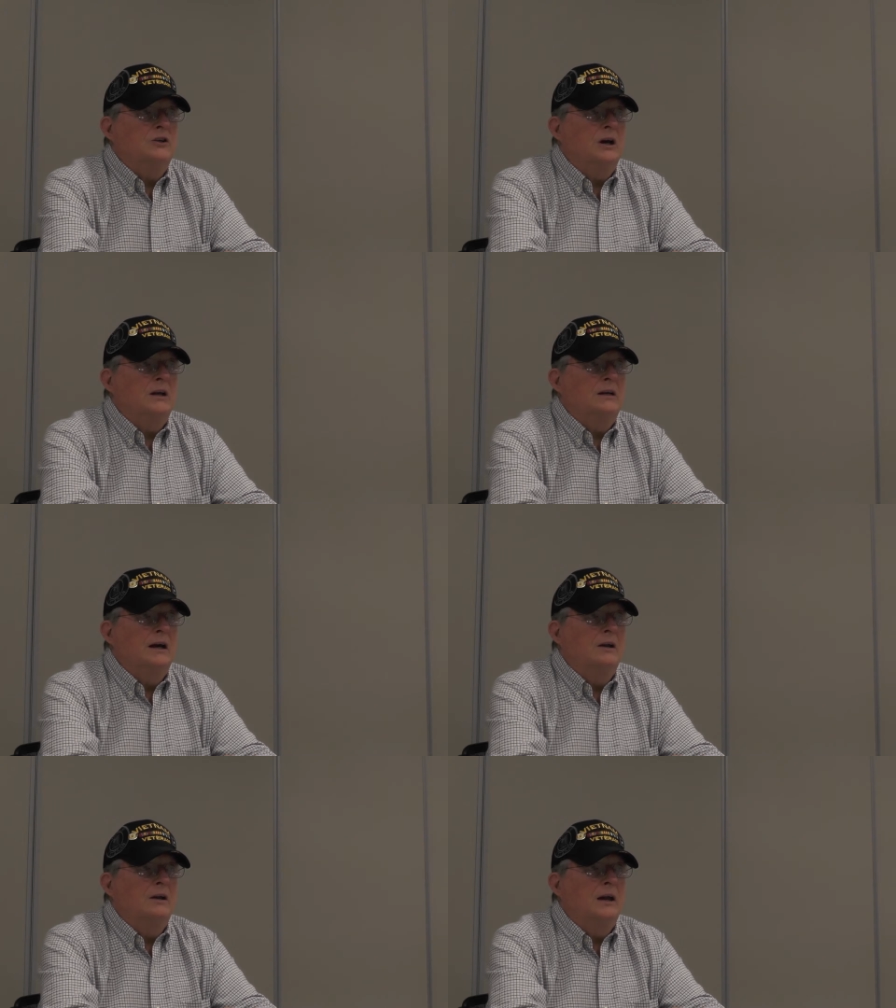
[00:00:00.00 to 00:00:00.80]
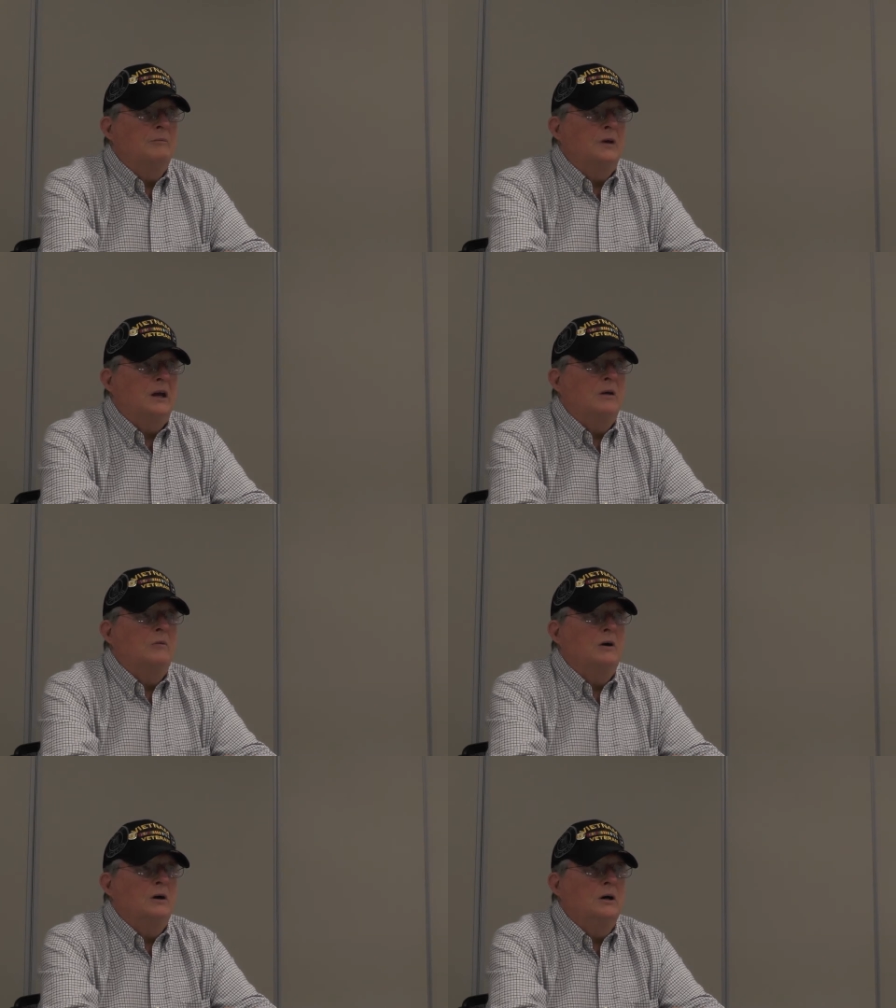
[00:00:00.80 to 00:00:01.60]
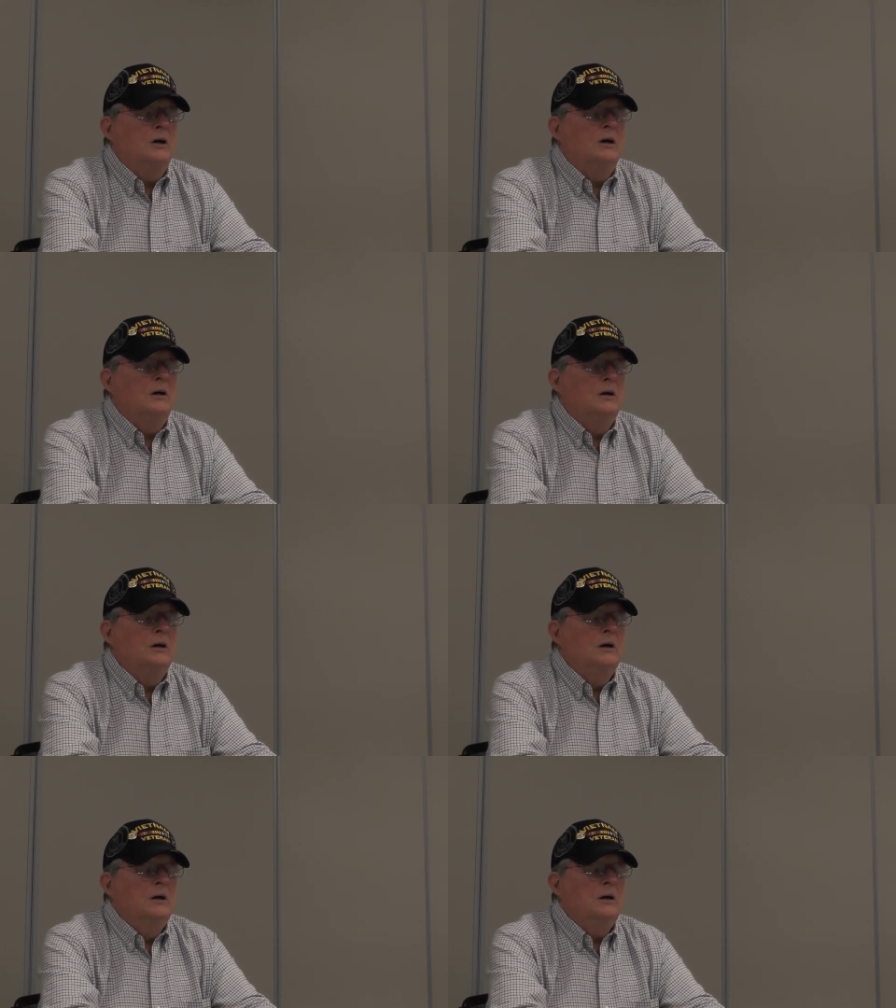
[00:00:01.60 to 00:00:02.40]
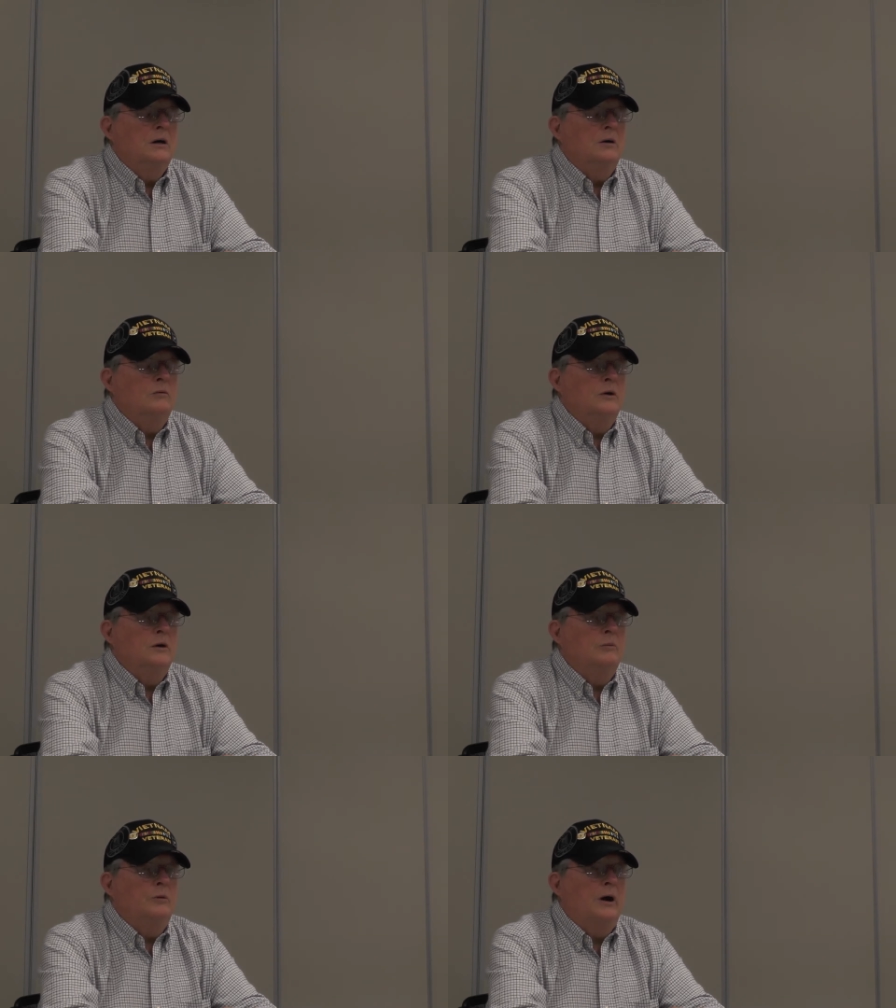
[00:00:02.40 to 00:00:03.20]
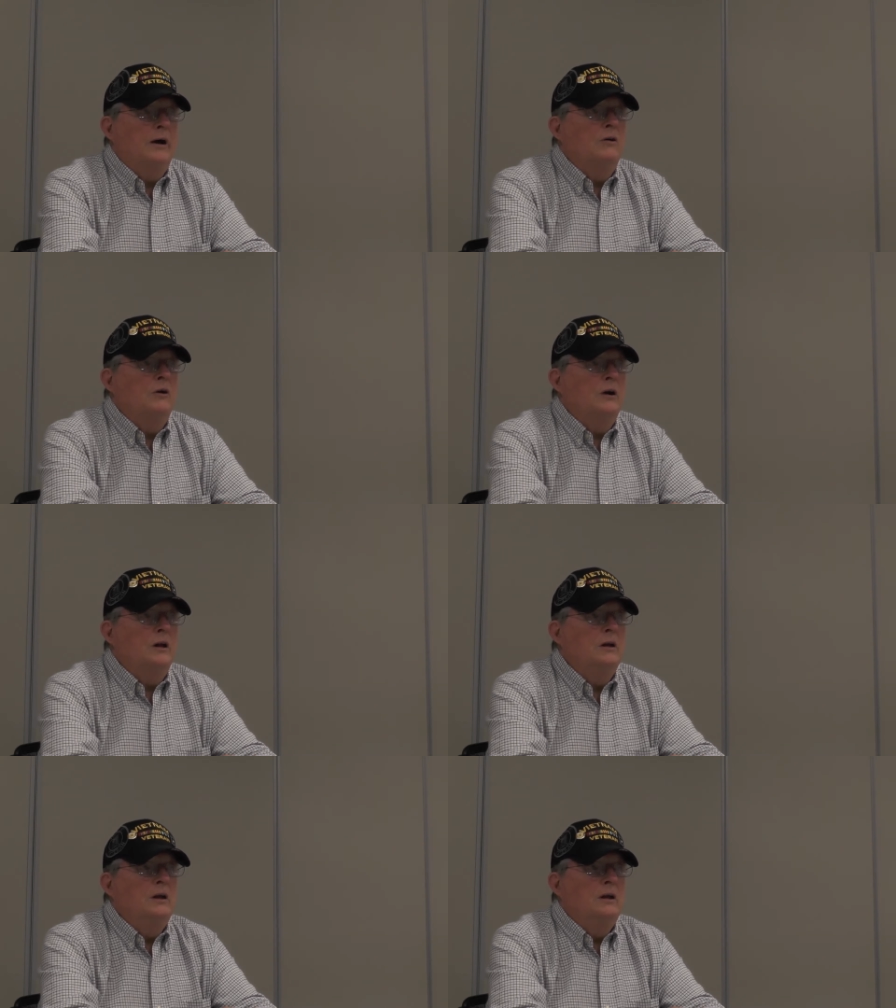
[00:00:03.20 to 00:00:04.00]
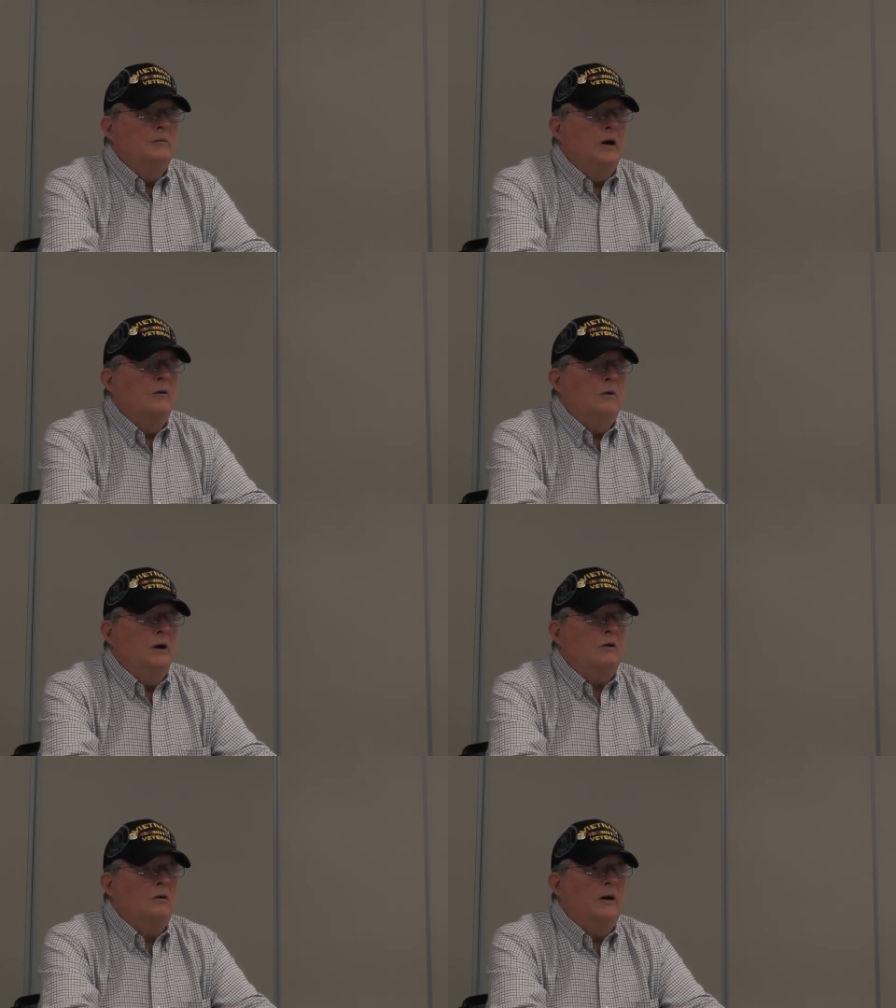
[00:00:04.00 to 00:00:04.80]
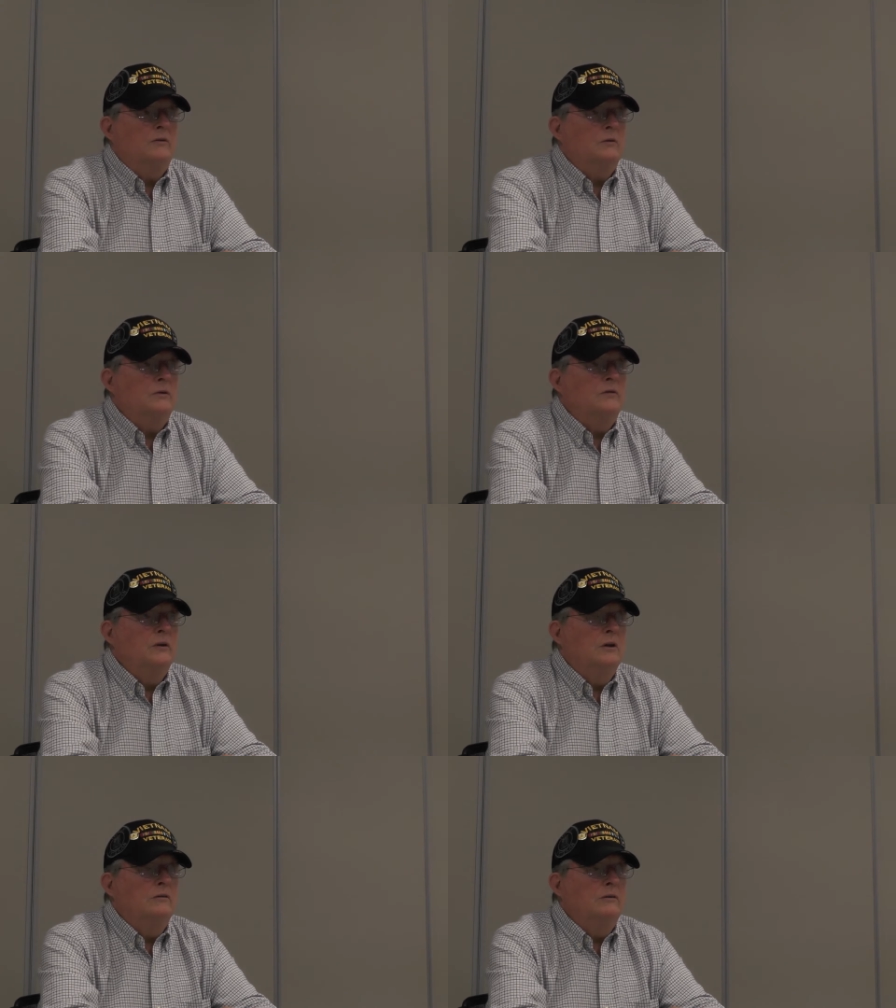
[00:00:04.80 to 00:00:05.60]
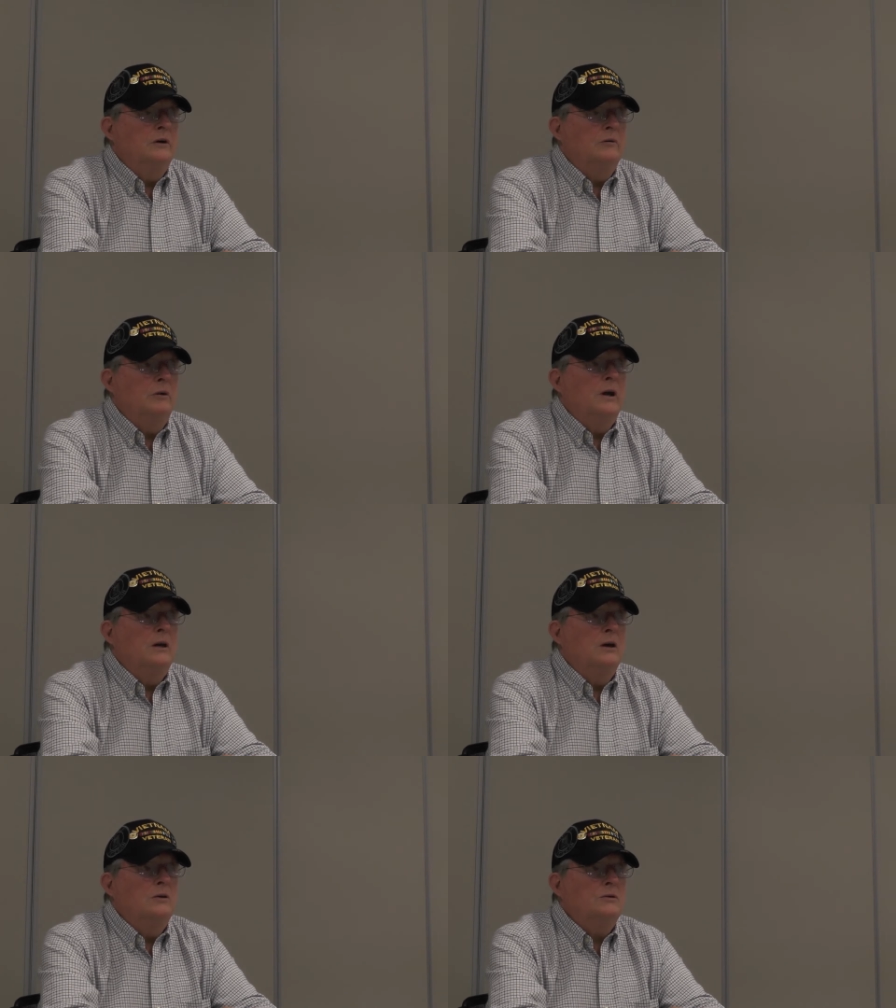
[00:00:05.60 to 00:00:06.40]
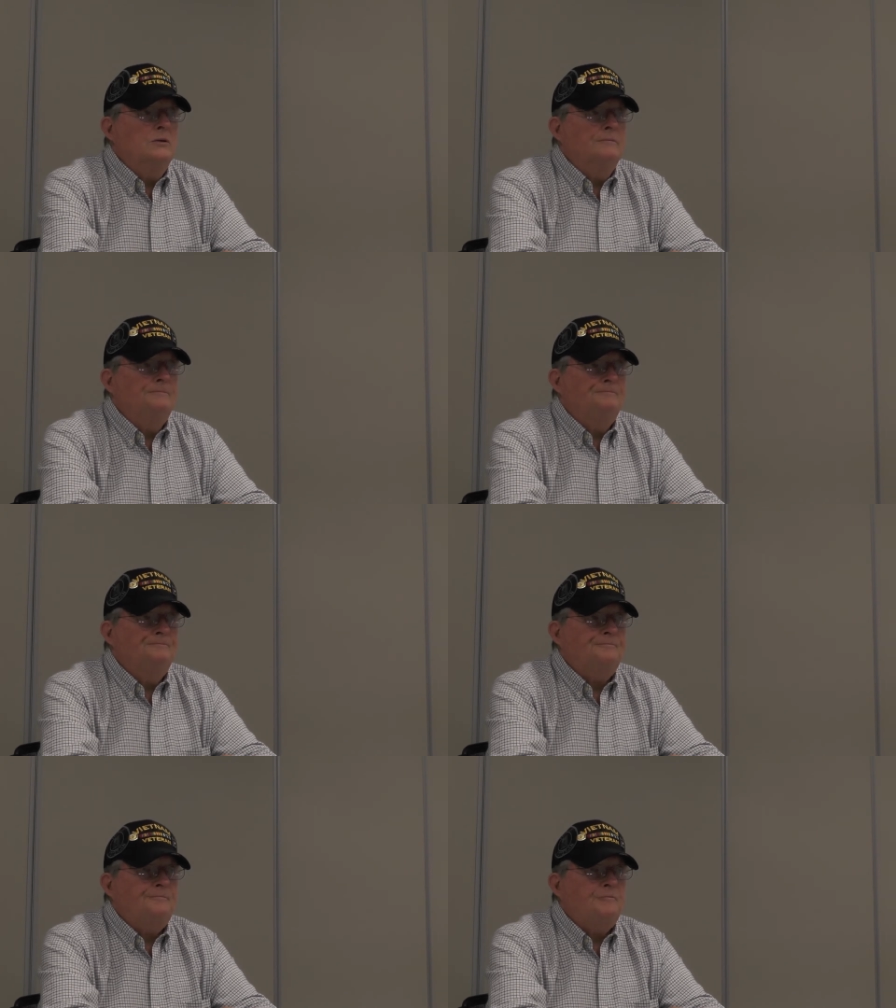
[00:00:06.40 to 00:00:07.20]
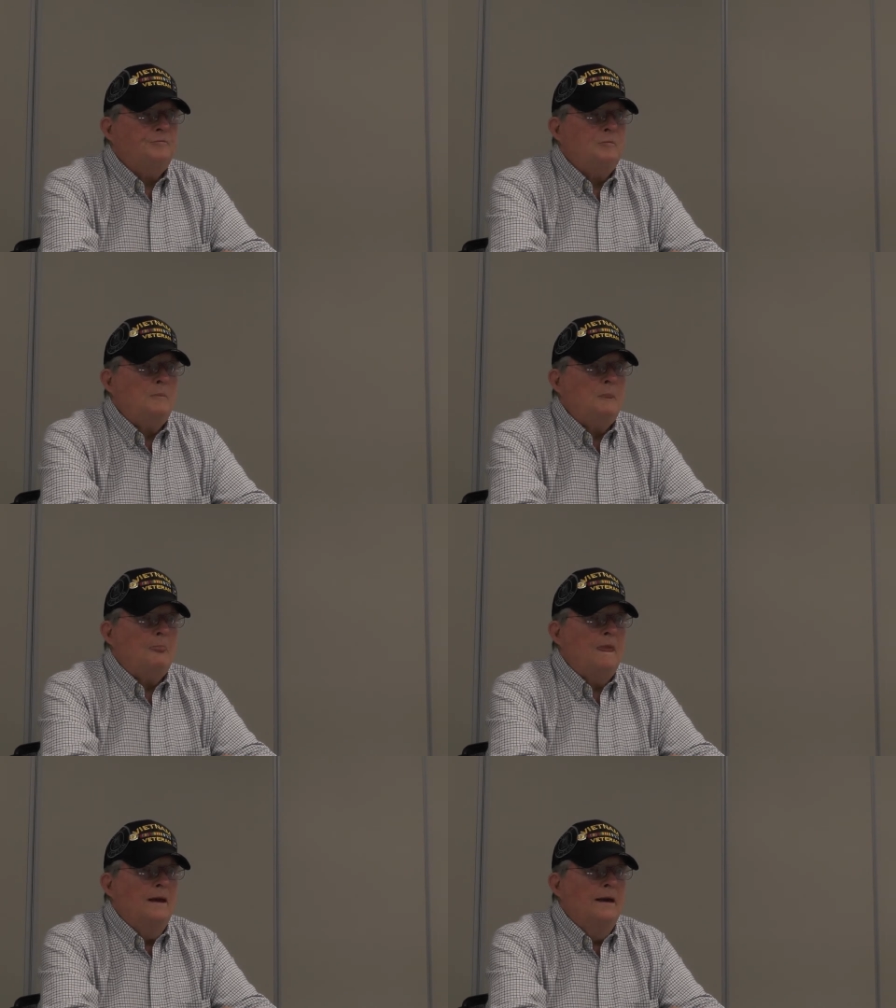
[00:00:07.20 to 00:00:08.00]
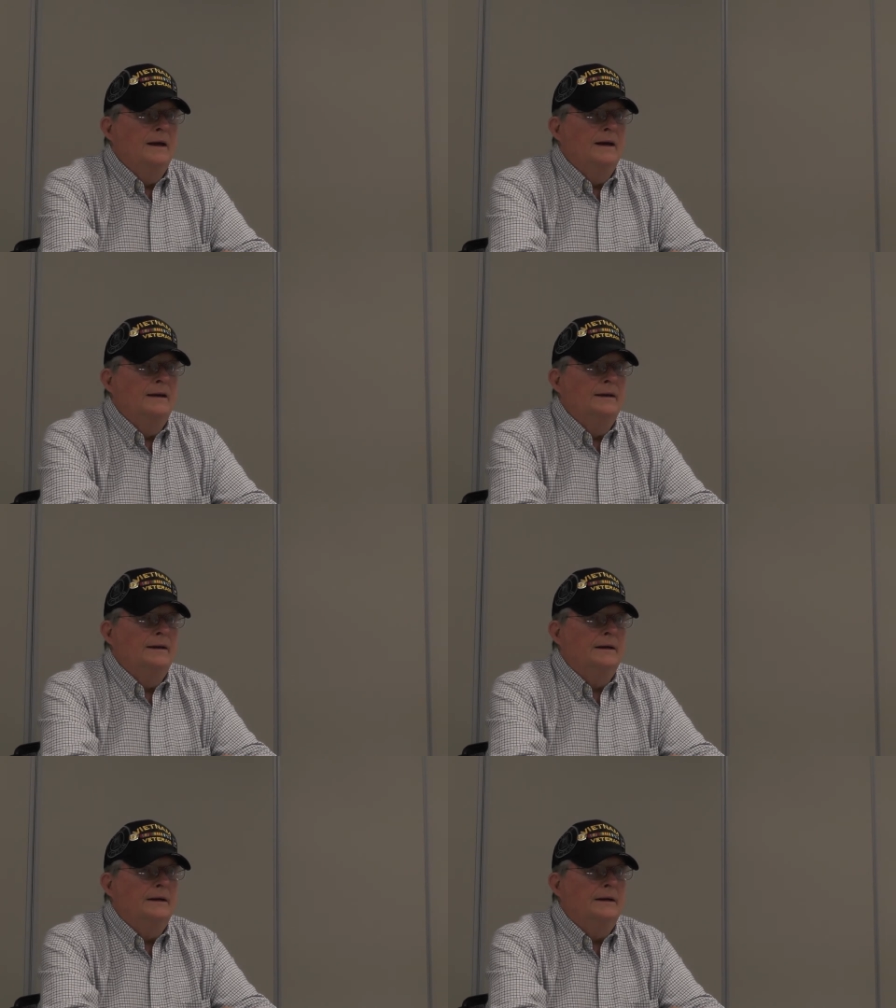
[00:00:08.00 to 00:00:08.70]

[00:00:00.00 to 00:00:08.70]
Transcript: shot down, and that became a real priority. My aircraft was full of radios, and